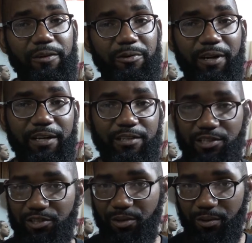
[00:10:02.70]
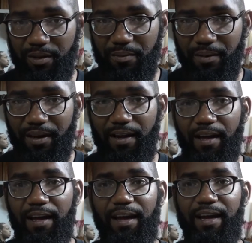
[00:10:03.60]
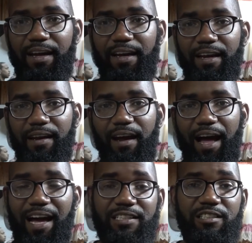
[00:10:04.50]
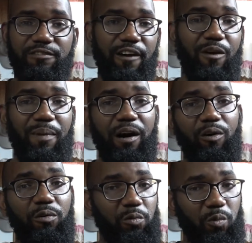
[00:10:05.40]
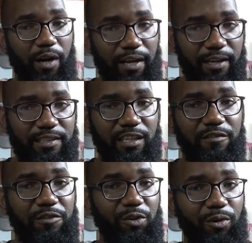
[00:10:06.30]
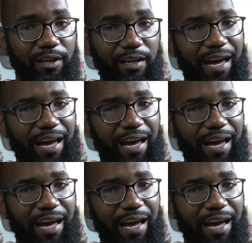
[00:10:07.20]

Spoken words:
creators do them, and I just found my own ways of doing it.